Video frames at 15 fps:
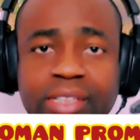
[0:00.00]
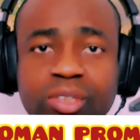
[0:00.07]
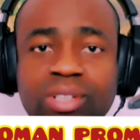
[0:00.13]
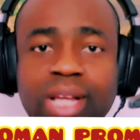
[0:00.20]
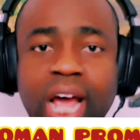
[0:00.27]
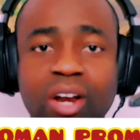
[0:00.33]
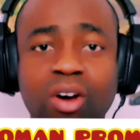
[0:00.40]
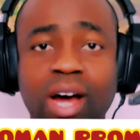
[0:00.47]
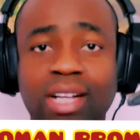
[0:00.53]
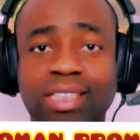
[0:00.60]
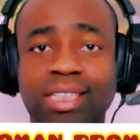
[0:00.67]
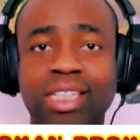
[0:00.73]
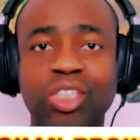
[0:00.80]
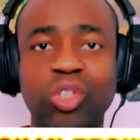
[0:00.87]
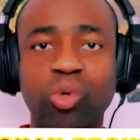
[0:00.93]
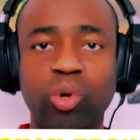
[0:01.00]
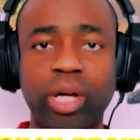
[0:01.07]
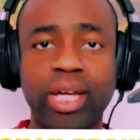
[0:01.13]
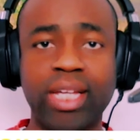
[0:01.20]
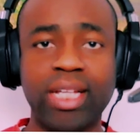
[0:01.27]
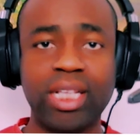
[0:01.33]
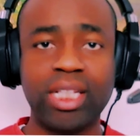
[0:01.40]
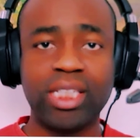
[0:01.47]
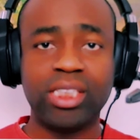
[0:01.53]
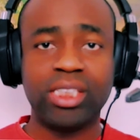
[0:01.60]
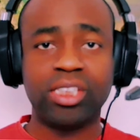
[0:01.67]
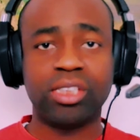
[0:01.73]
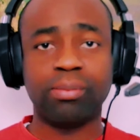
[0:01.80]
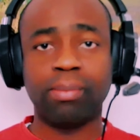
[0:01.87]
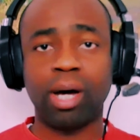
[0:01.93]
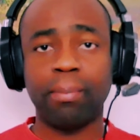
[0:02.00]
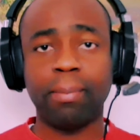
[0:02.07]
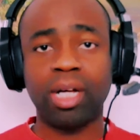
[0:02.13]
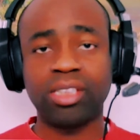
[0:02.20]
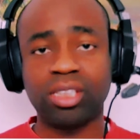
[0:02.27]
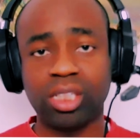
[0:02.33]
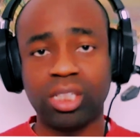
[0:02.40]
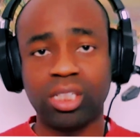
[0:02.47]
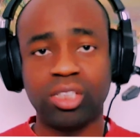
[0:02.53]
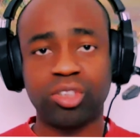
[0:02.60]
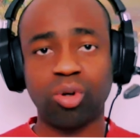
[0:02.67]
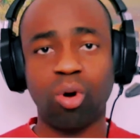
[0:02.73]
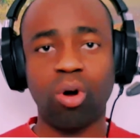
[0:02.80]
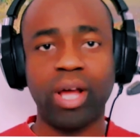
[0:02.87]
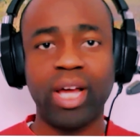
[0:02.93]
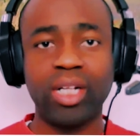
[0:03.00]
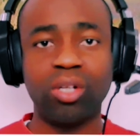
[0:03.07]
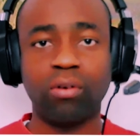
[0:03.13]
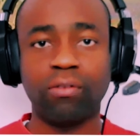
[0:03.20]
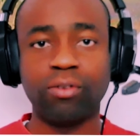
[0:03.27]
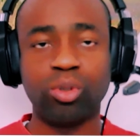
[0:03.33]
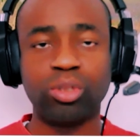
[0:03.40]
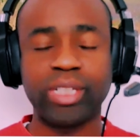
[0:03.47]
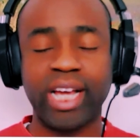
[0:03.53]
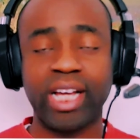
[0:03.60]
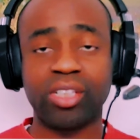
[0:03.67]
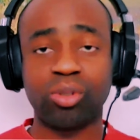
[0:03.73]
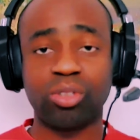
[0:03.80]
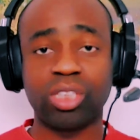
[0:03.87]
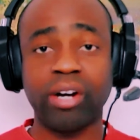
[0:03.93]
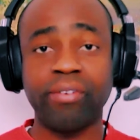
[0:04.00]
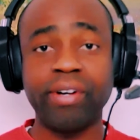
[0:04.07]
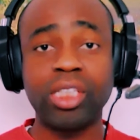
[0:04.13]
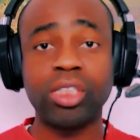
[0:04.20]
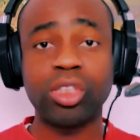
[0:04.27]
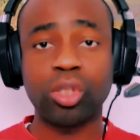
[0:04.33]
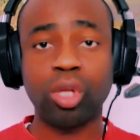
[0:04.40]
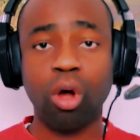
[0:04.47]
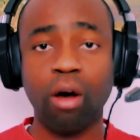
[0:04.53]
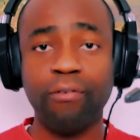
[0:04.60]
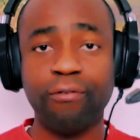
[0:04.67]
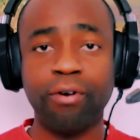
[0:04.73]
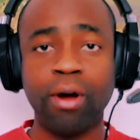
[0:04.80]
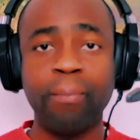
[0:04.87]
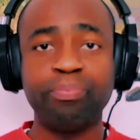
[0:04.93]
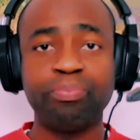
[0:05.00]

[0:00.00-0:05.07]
So they are not asking you English, mathematics, or any of those esoteric stuff.